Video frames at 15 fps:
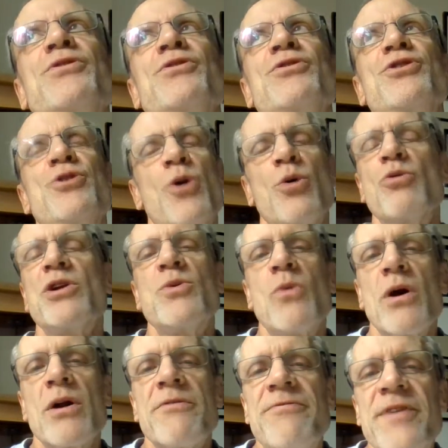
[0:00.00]
you only
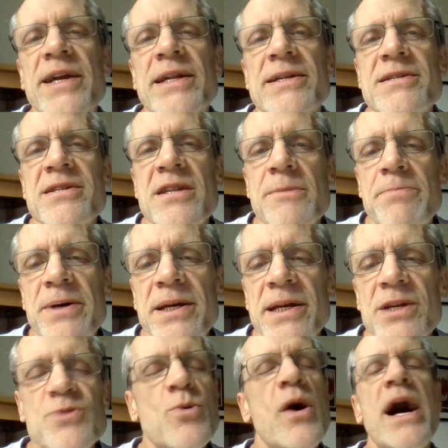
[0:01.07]
want to feed it to the
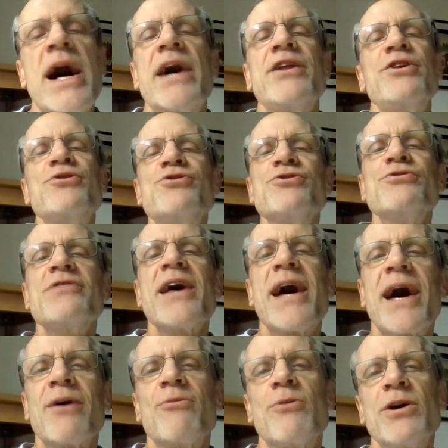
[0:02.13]
pigs. Well, how do you do
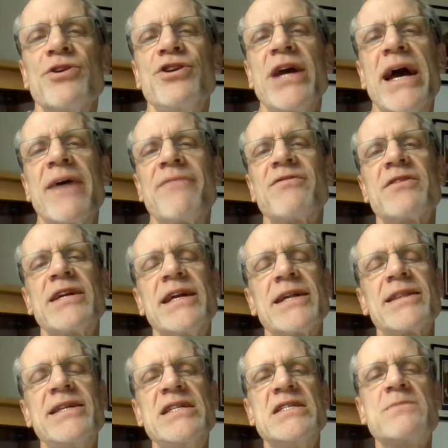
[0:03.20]
that? Well, you have to get
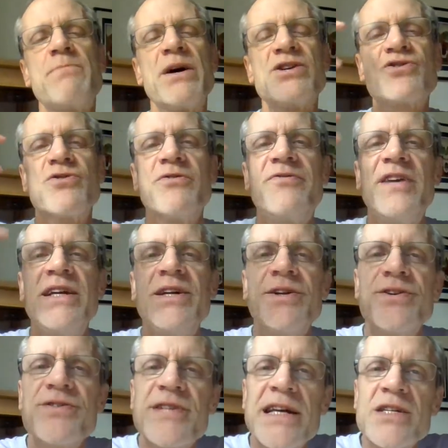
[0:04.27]
these special
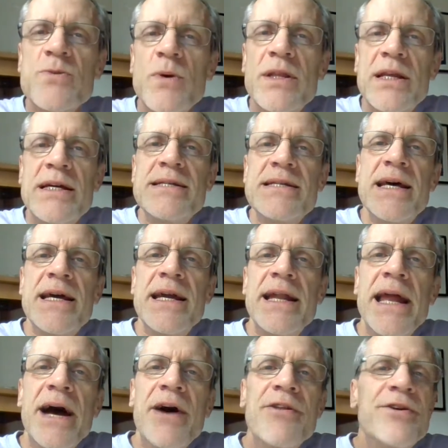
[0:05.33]
feeders. That's what they say.
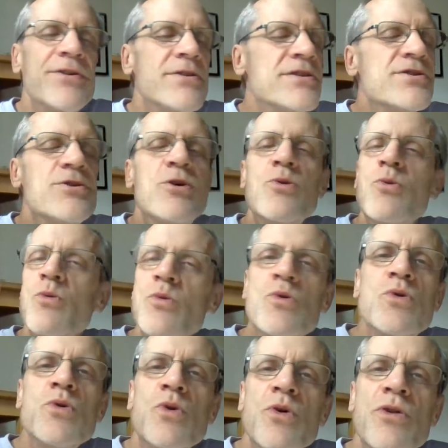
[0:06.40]
Now, there is no
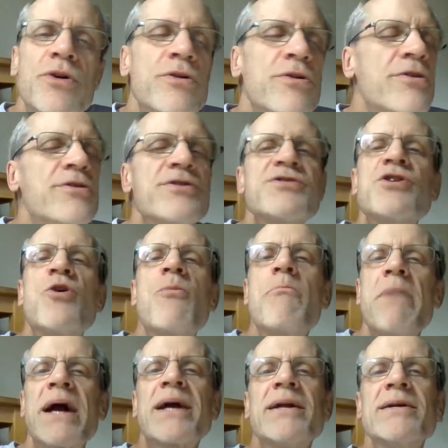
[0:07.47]
rule, there is no
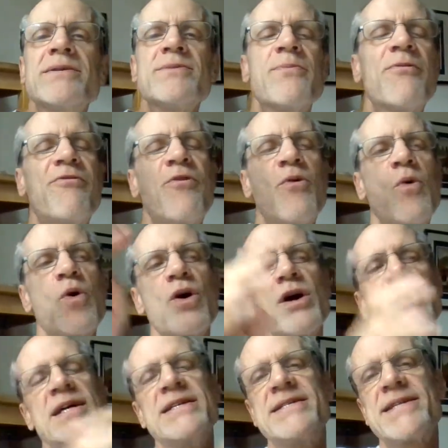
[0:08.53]
mechanism for
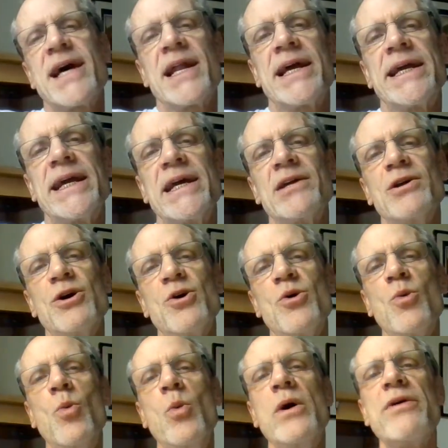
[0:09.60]
selling it
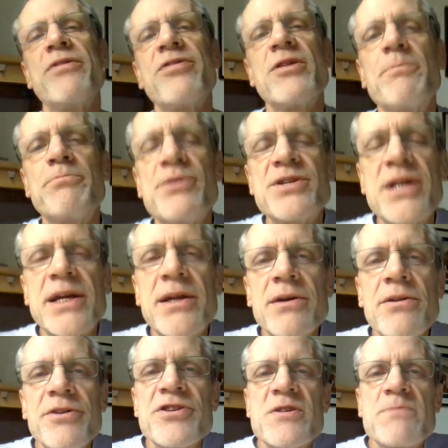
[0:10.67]
with the
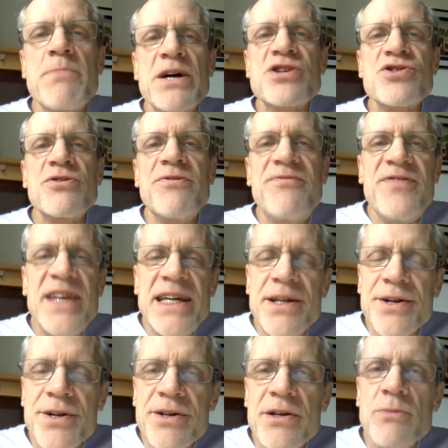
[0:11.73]
particular special
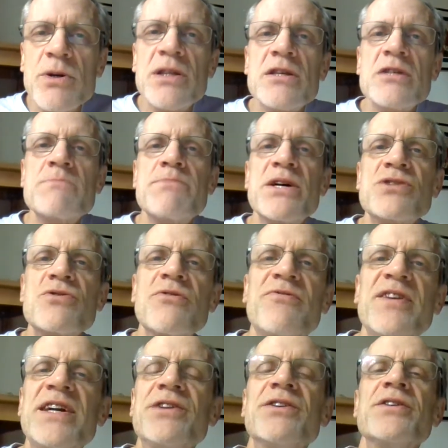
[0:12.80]
feeder. What the special
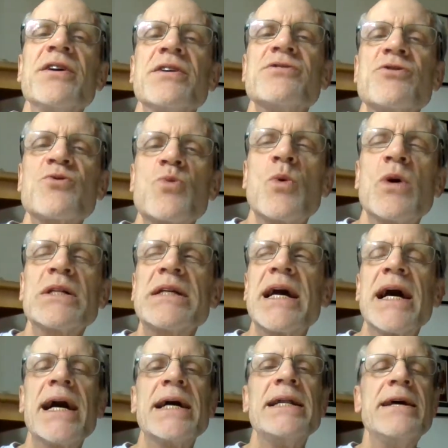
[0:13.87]
feeder does, there's one
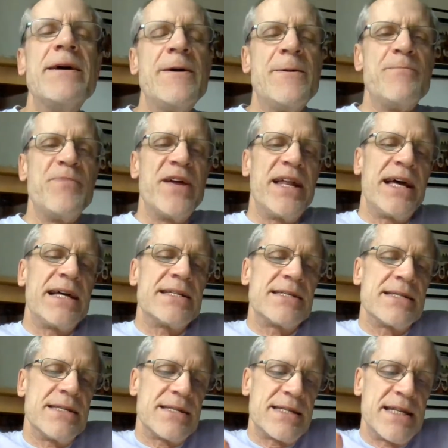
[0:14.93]
kind that has
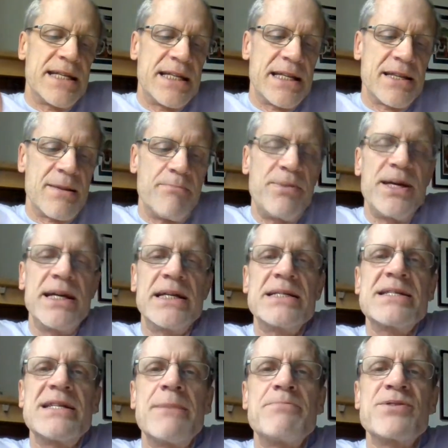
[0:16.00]
this thing that the pig
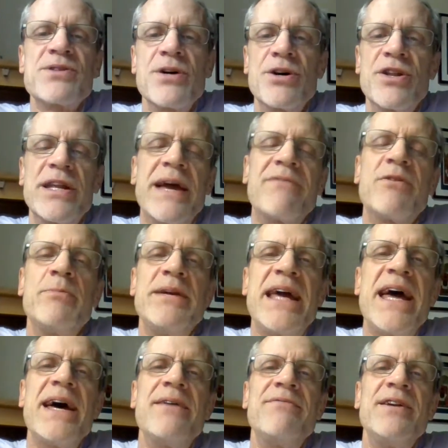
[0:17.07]
steps on. They have to be
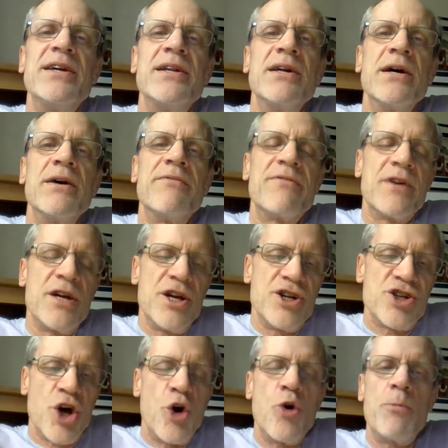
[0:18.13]
heavy enough
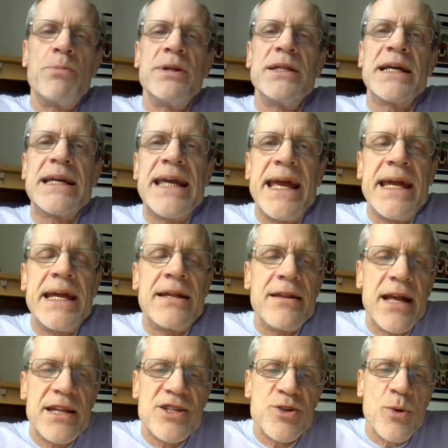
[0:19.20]
to open the gate
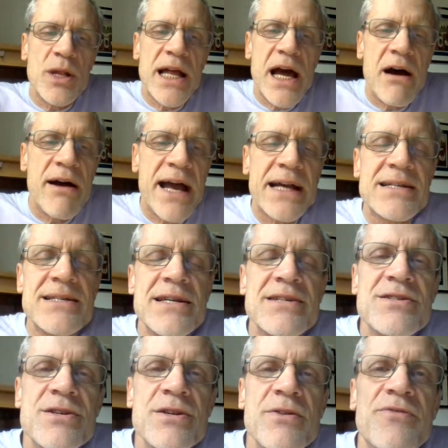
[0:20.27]
and to allow access
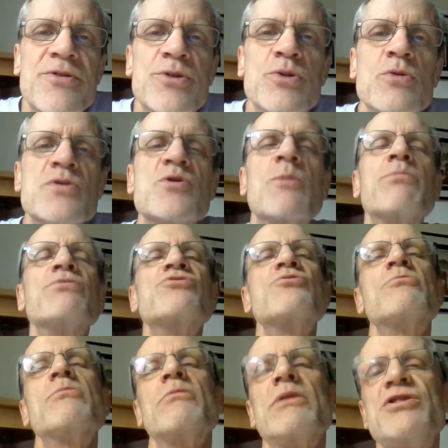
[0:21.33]
to the food. So
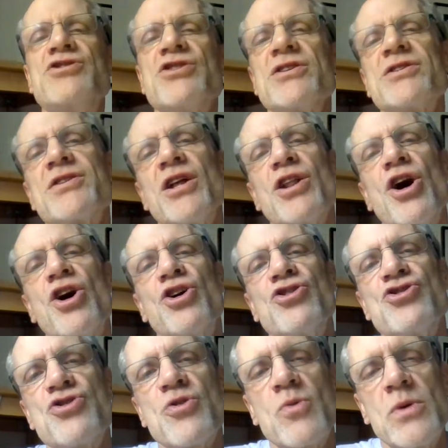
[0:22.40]
presumably just the
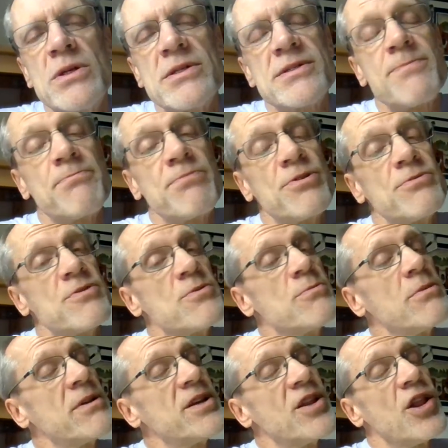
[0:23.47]
larger ones,
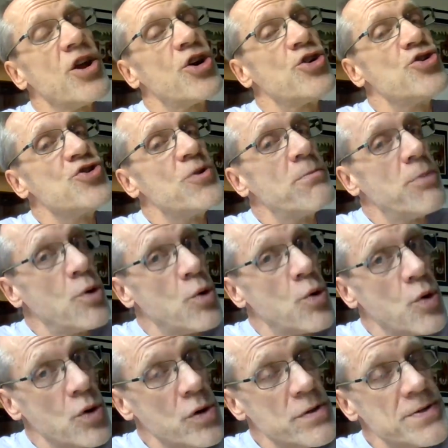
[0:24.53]
presumably the larger
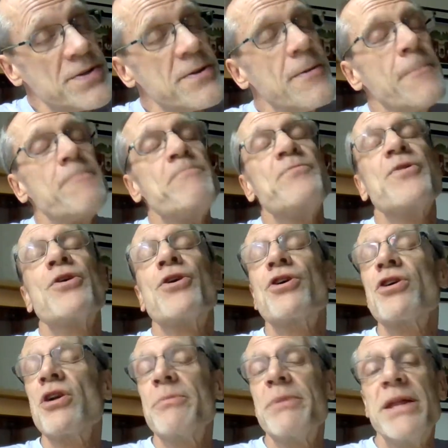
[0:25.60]
boars, are
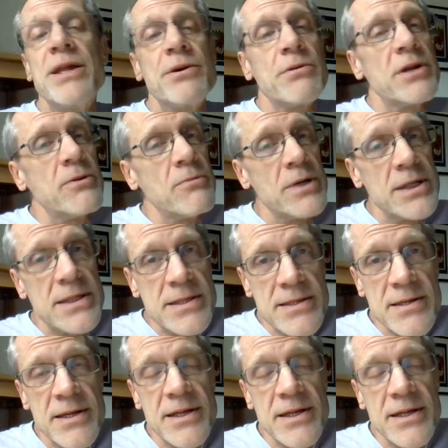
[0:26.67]
going to be the only ones